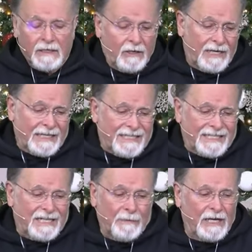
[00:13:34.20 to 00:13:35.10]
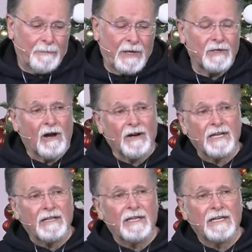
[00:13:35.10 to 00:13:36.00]
they're not just somebody up here
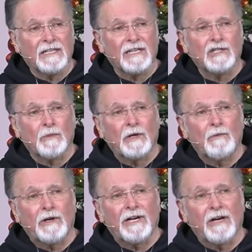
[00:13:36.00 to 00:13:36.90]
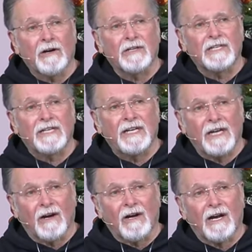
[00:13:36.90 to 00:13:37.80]
talking. It's when we're here to
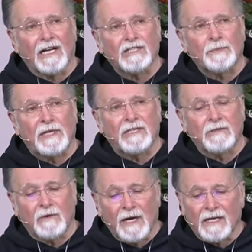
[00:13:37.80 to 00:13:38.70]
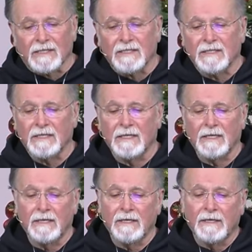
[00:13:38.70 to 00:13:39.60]
hear God speak to us.
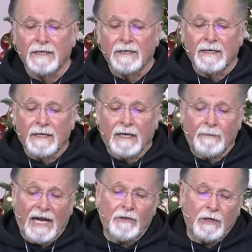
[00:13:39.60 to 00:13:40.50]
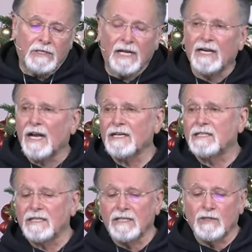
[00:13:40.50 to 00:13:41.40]
In Matthew 10
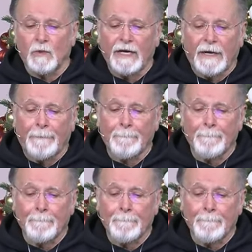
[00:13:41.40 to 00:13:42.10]
19 and 20,